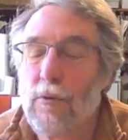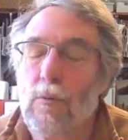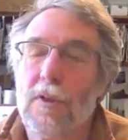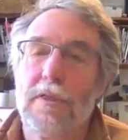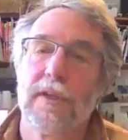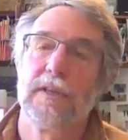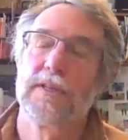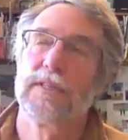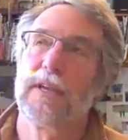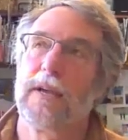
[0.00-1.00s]
Although one
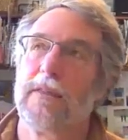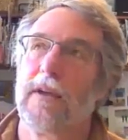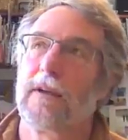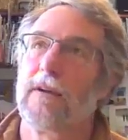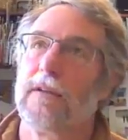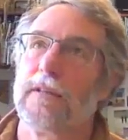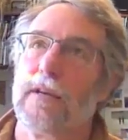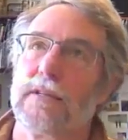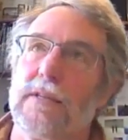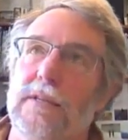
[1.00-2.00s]
thing to say in that
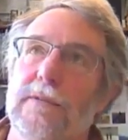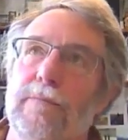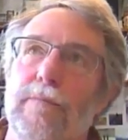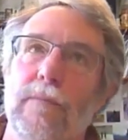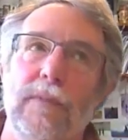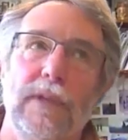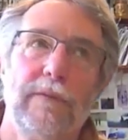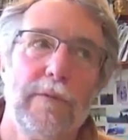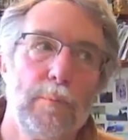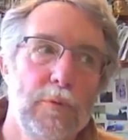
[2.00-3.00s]
context is,
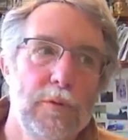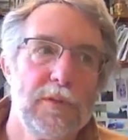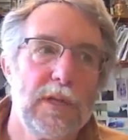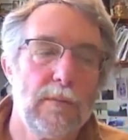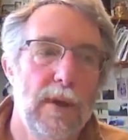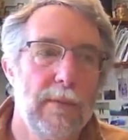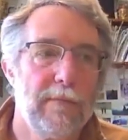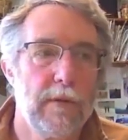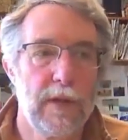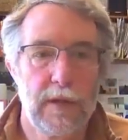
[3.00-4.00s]
if you're producing a
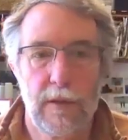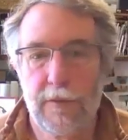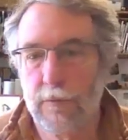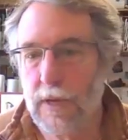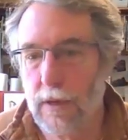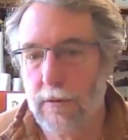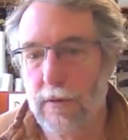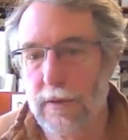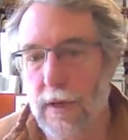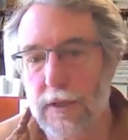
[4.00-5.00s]
map for like a
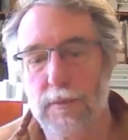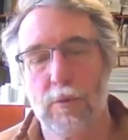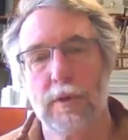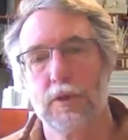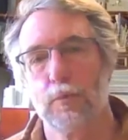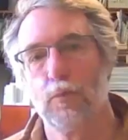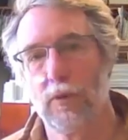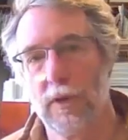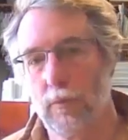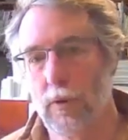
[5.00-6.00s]
300 dots per
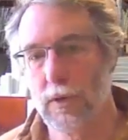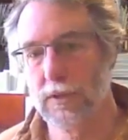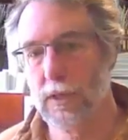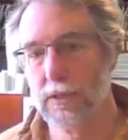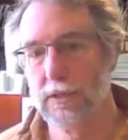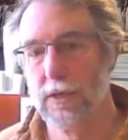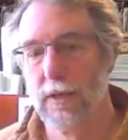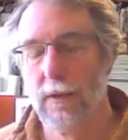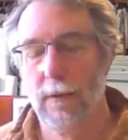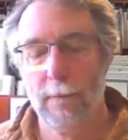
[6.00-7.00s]
inch print process,